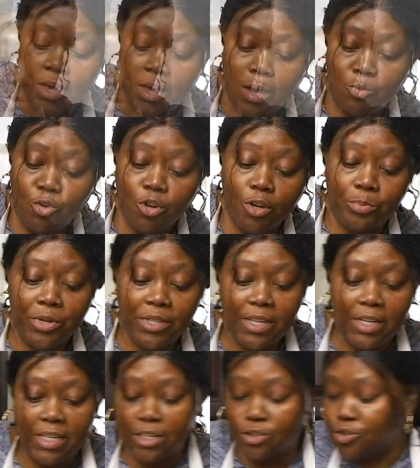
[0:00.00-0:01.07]
I'm going to put the
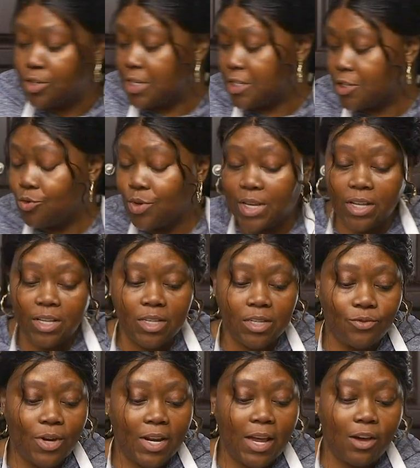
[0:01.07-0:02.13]
lid on it so it can
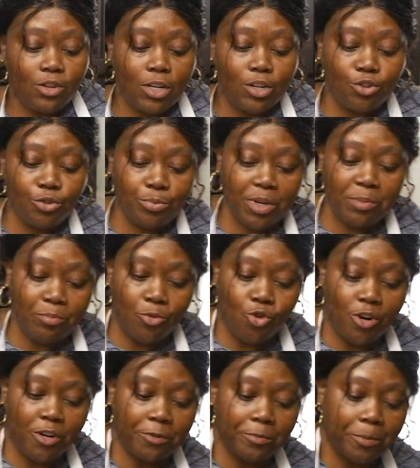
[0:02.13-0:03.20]
sweat out a little bit
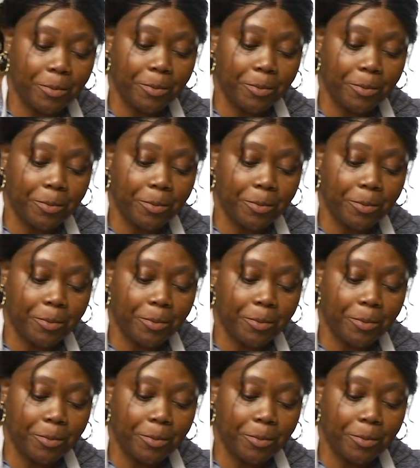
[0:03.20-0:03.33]
more.